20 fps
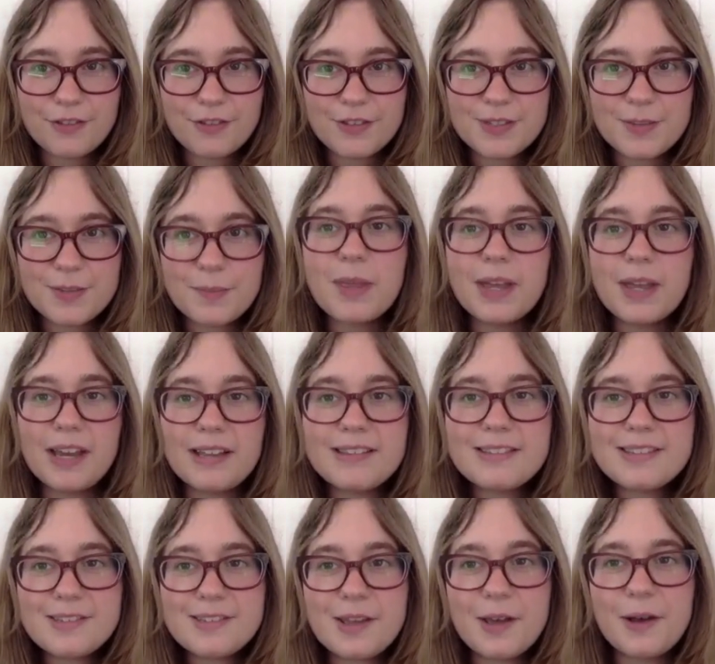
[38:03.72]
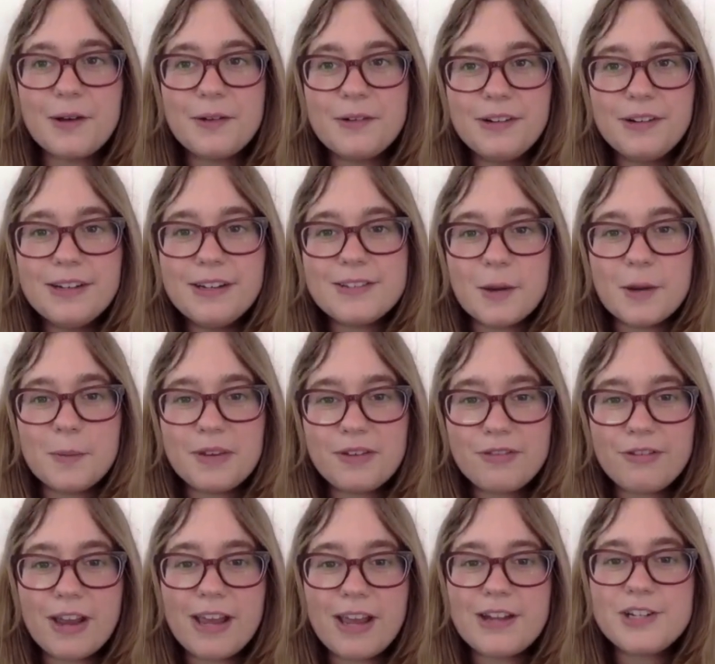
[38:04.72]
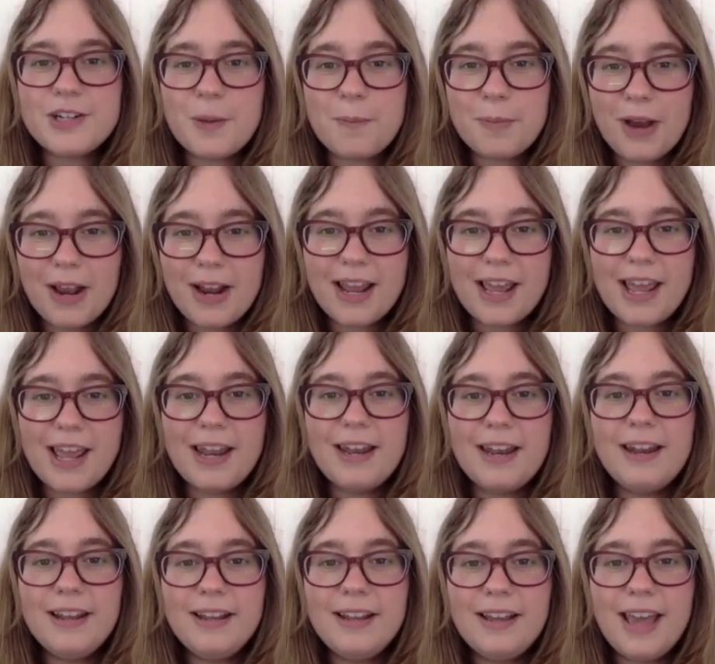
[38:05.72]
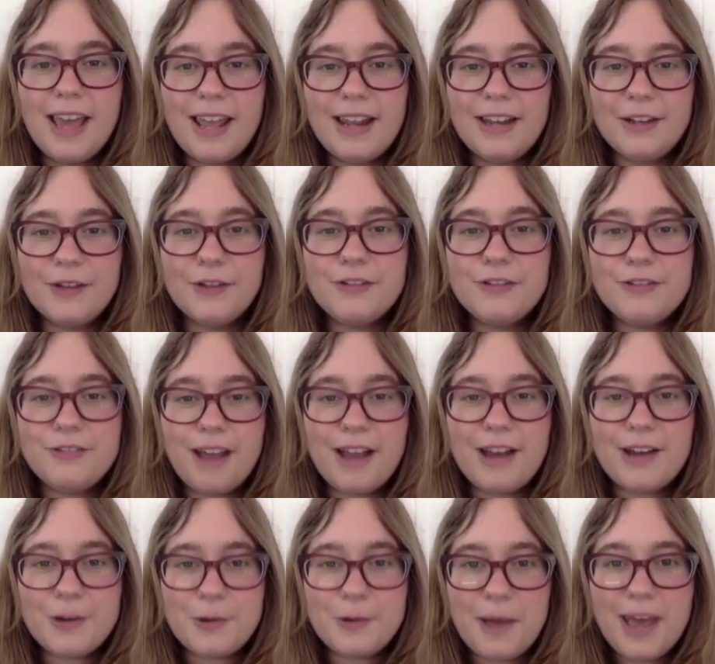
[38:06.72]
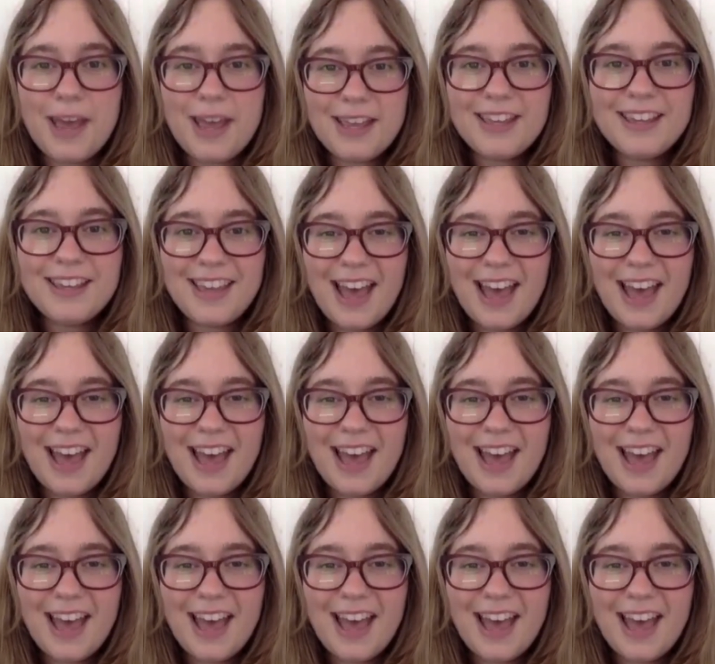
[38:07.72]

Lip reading: with some plants. So don't be afraid, jump right in and you'll find your way. Yeah.